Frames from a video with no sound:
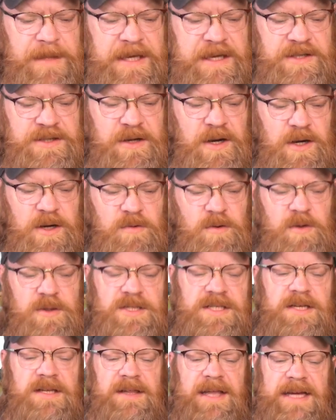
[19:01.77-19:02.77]
He is on, quote,
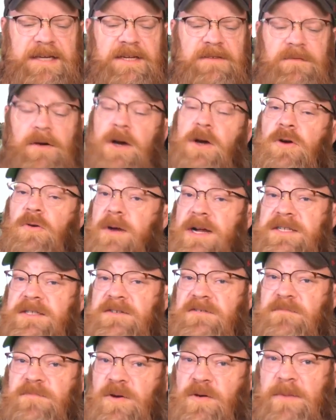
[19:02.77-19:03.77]
selective
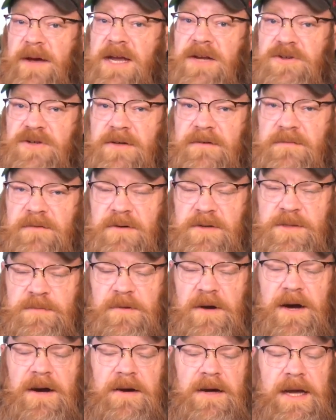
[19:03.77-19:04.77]
aggressive probation for his
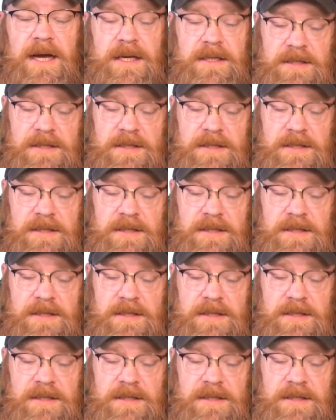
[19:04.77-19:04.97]
prior